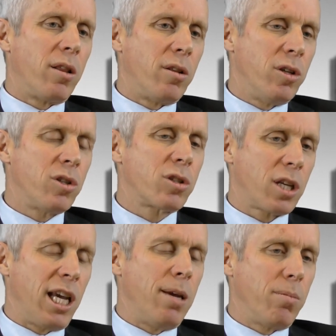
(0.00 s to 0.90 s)
this
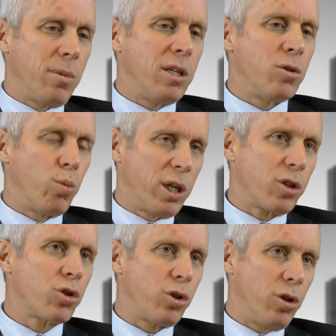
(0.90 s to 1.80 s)
scheme is well
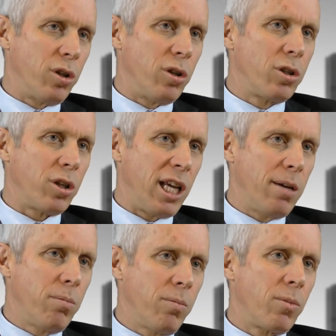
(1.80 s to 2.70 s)
suited to
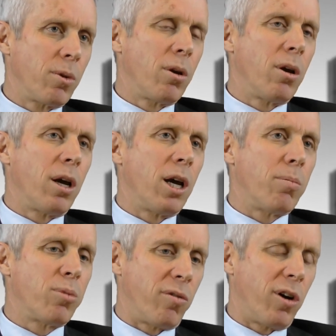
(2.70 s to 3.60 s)
them,
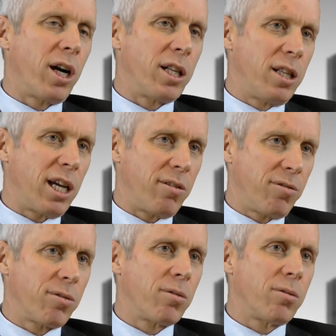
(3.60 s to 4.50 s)
provided
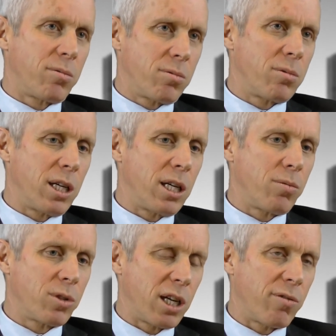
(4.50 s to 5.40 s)
they've
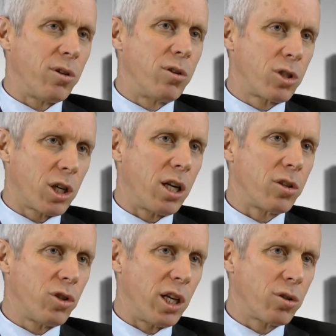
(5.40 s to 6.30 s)
suffered child
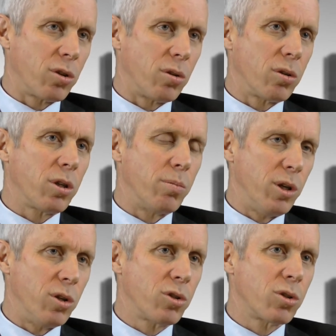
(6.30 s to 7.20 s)
sexual
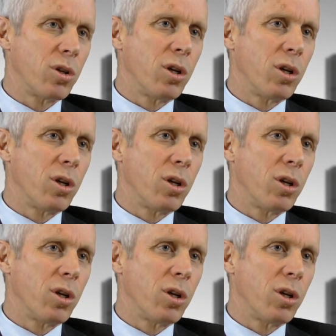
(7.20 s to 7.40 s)
abuse.